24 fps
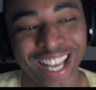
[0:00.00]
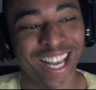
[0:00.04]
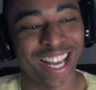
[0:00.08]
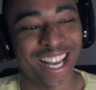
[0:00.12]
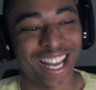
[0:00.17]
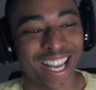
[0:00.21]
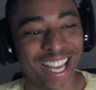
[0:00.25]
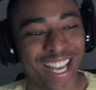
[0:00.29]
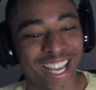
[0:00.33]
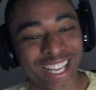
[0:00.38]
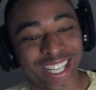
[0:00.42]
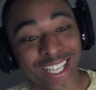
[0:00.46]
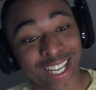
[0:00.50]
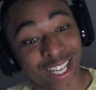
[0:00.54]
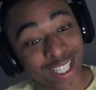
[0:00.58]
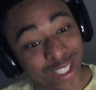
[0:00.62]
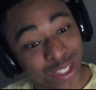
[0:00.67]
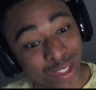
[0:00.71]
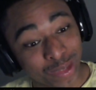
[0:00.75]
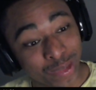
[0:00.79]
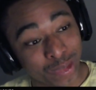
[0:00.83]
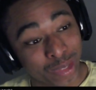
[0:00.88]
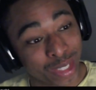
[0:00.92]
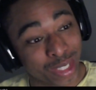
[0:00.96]
hey, that's
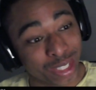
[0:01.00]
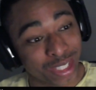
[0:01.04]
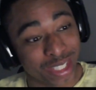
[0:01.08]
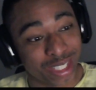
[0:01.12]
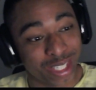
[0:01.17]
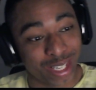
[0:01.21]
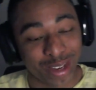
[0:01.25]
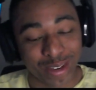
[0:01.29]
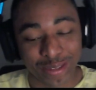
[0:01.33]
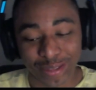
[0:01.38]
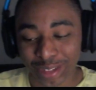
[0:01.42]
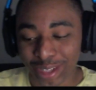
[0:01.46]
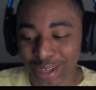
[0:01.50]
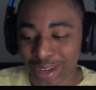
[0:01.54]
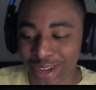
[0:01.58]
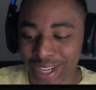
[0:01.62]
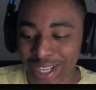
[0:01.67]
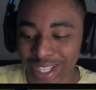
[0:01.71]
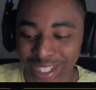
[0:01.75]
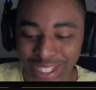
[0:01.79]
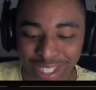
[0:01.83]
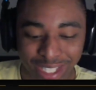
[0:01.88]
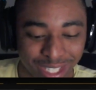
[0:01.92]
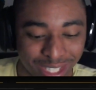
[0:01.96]
some real stuff though.
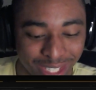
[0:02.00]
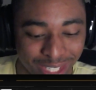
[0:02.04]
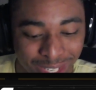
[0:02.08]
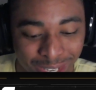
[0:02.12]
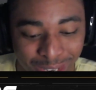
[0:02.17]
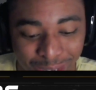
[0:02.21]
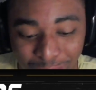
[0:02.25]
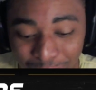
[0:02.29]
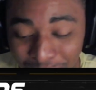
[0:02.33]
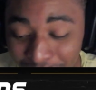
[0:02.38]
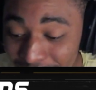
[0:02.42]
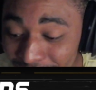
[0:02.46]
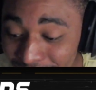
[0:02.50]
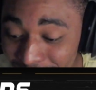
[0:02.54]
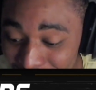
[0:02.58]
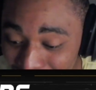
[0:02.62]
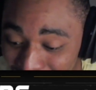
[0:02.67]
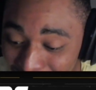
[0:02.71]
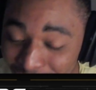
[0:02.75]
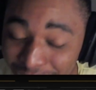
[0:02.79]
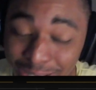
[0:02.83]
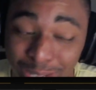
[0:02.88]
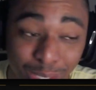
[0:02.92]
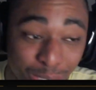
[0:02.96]
As the son, really,
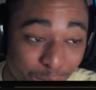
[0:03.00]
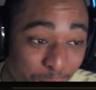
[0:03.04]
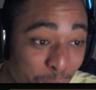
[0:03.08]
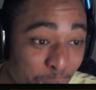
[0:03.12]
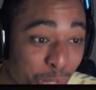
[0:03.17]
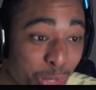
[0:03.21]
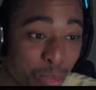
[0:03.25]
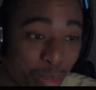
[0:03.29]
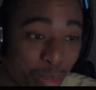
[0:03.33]
yeah, you should